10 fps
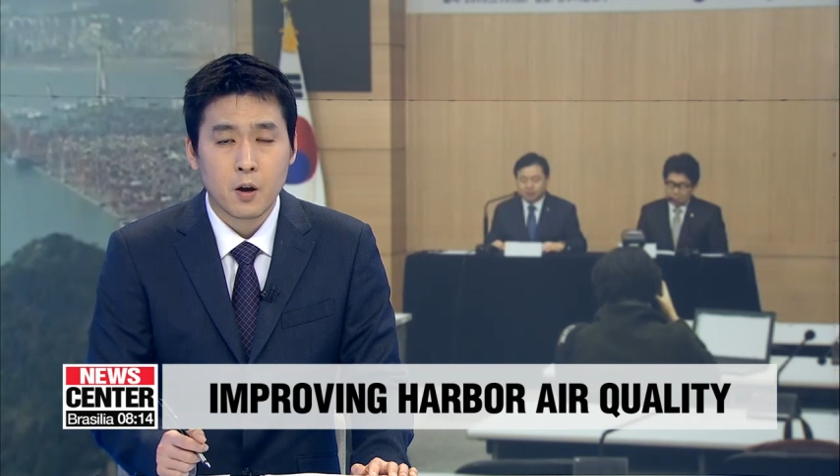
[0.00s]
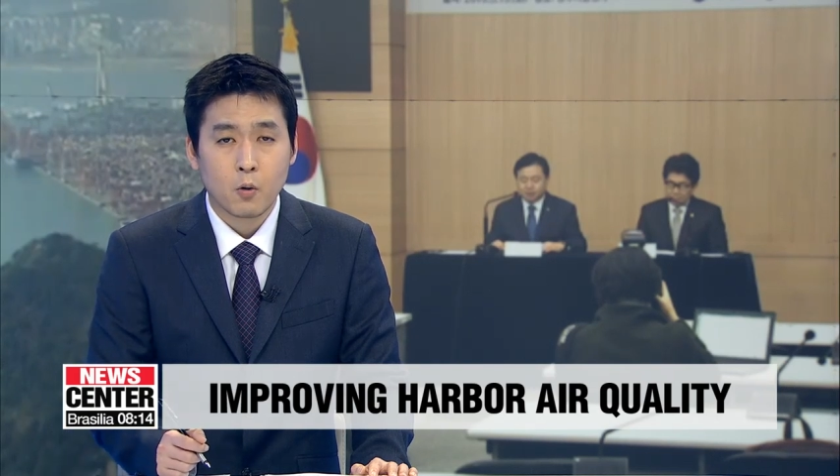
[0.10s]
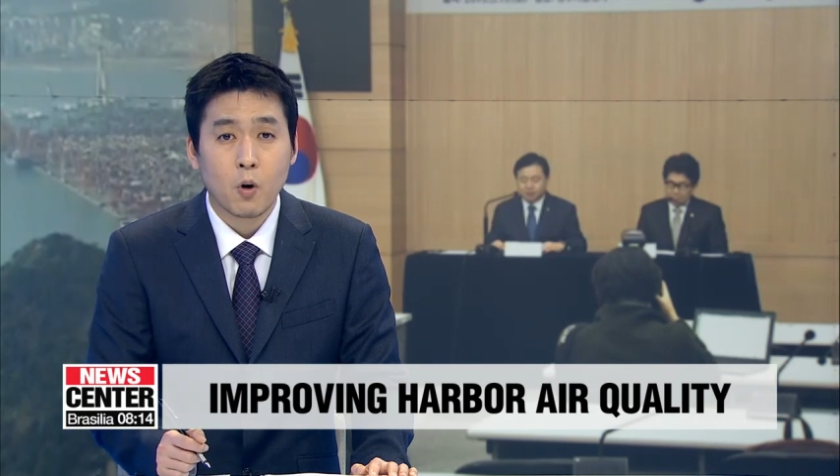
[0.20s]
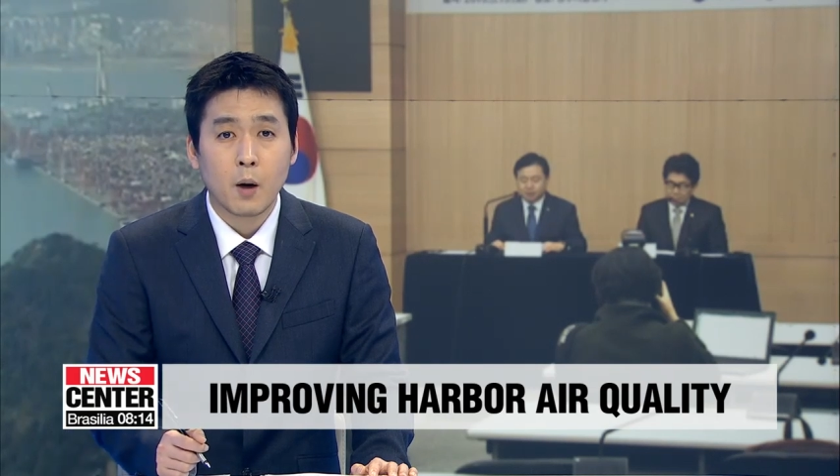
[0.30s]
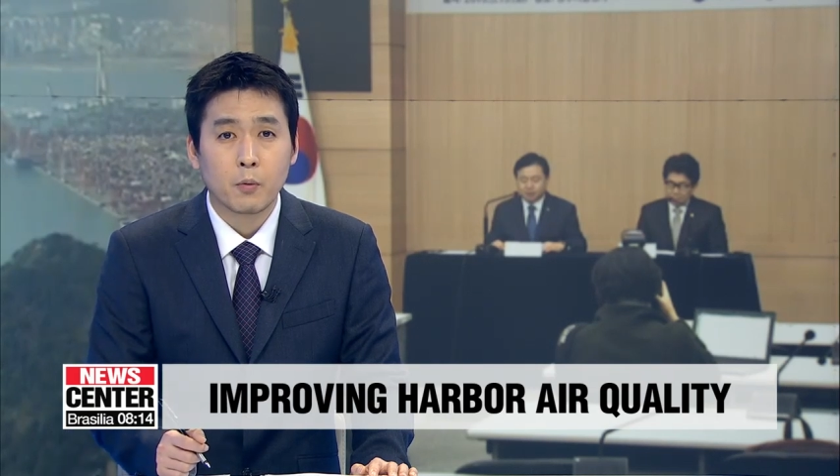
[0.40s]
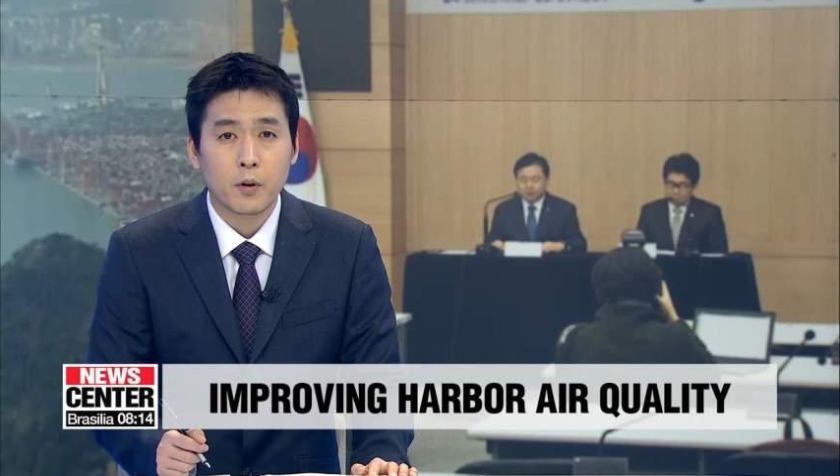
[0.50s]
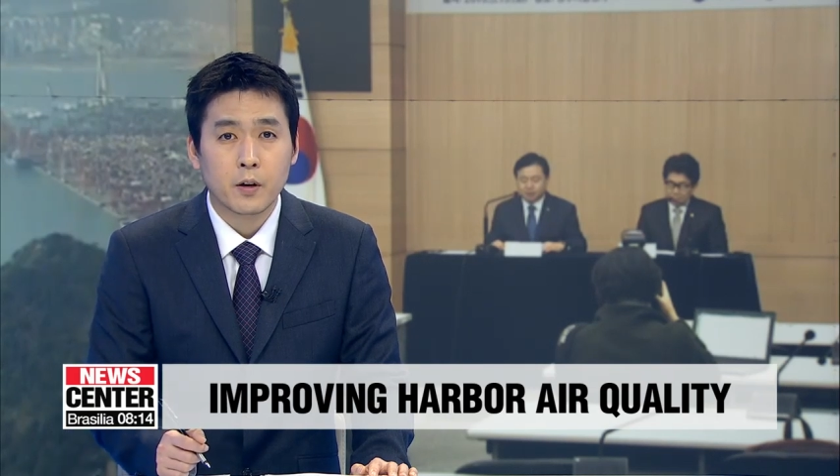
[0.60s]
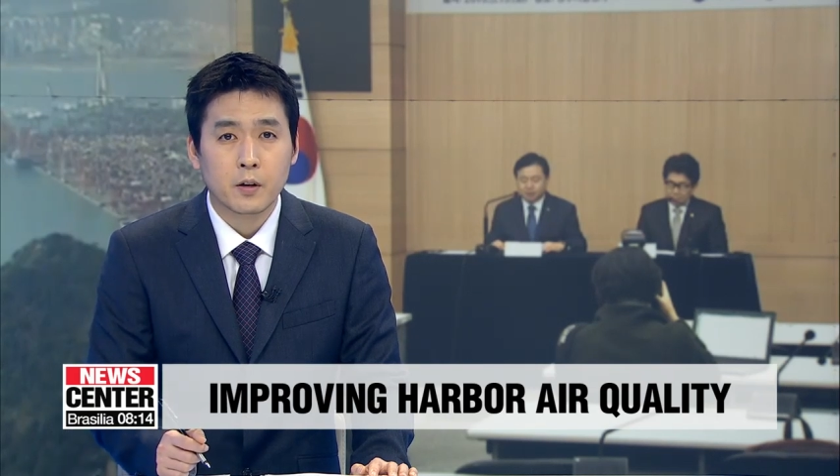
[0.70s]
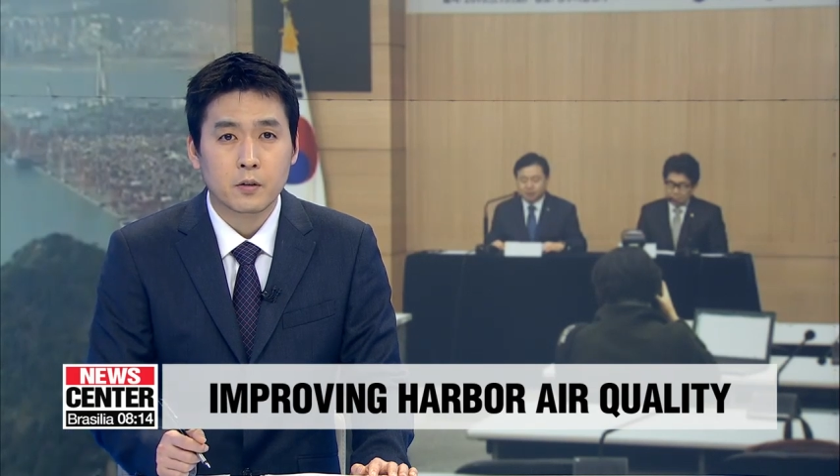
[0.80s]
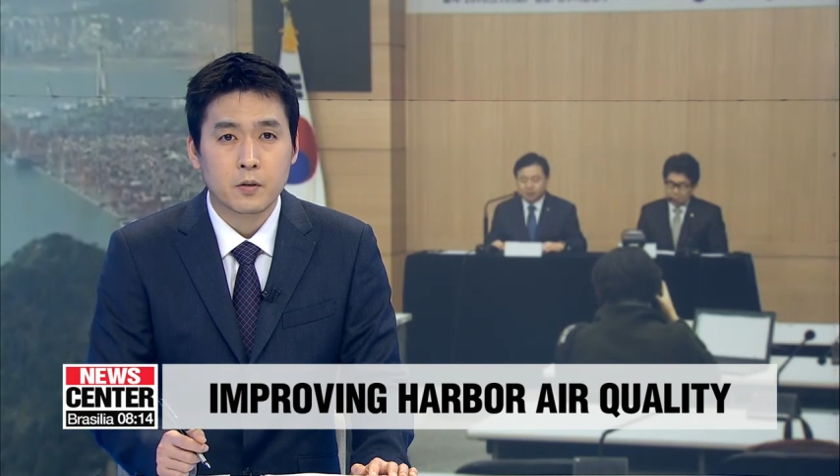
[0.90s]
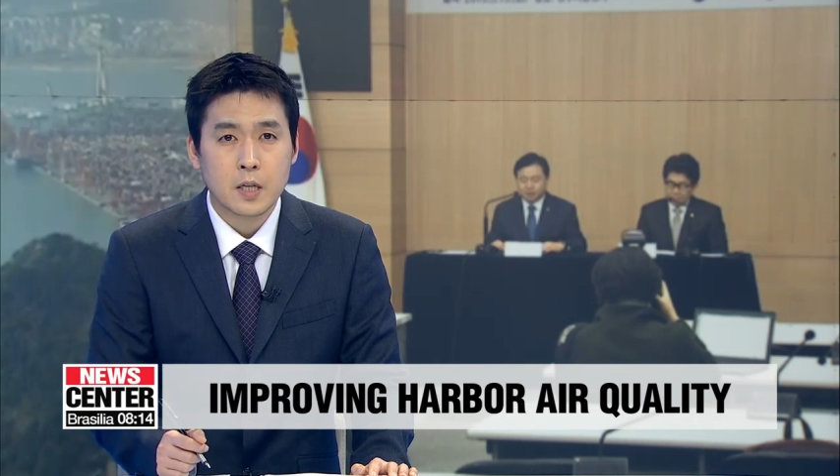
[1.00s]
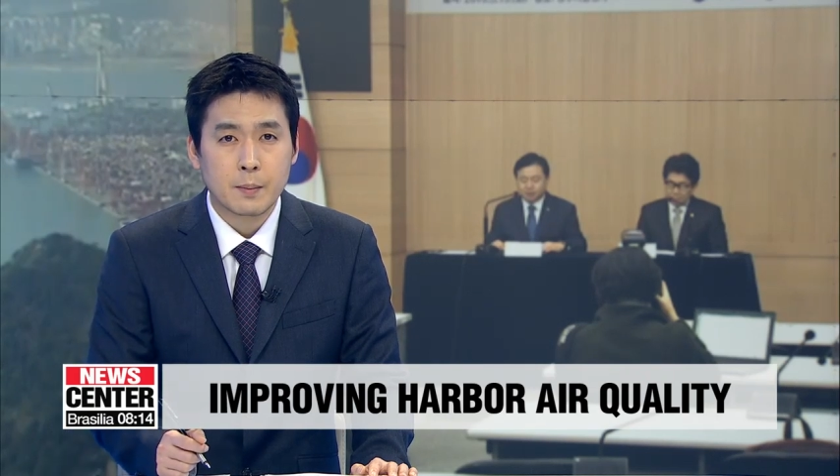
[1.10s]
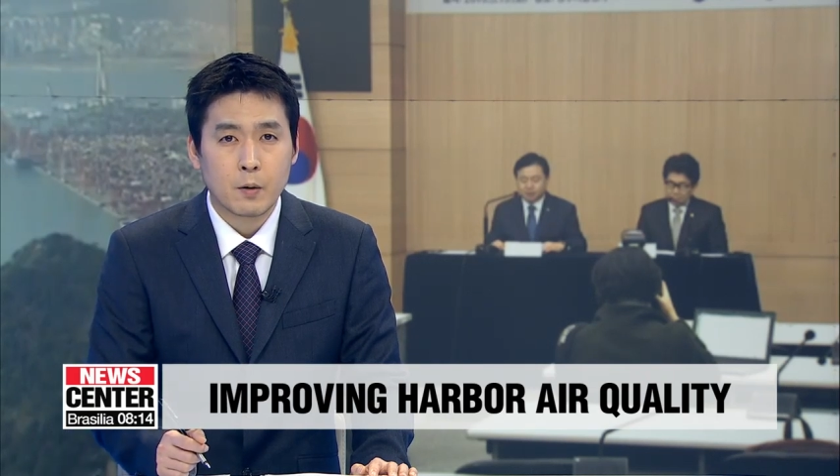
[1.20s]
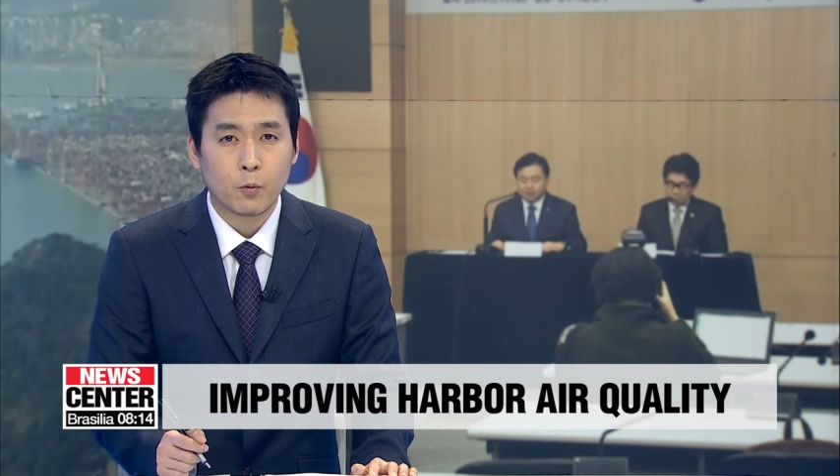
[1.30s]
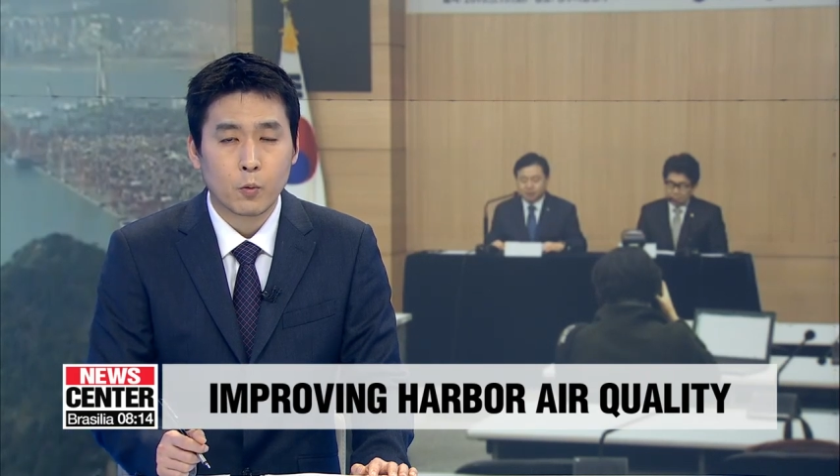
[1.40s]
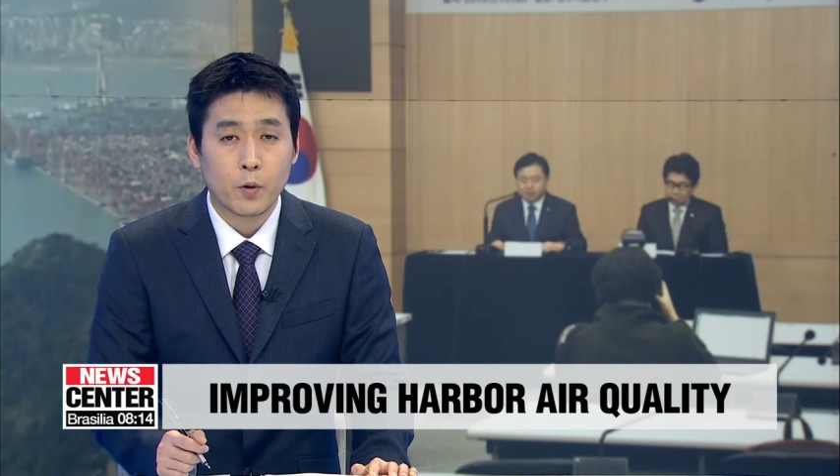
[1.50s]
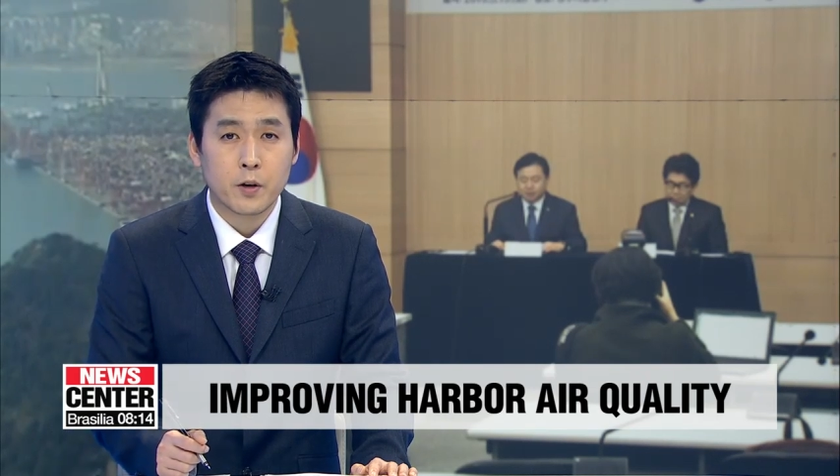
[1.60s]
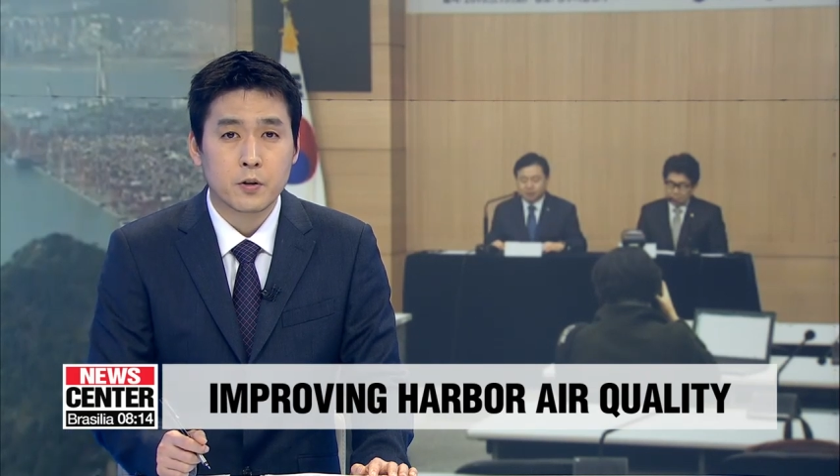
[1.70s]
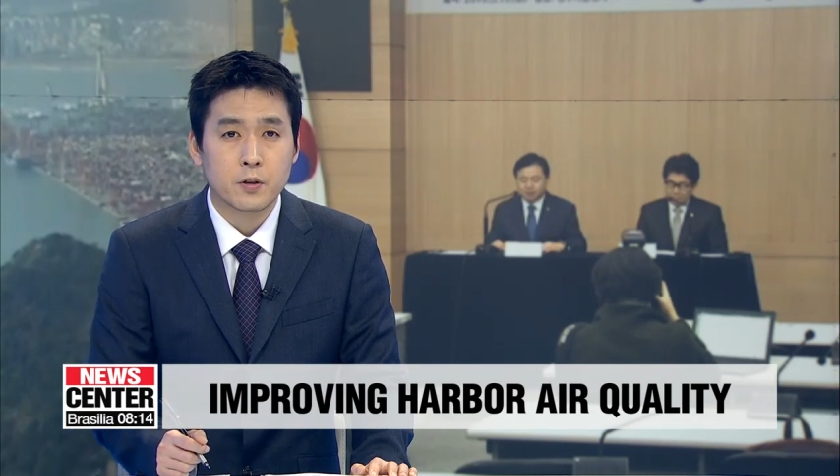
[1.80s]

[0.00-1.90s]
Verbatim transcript: cooperating to come up with ways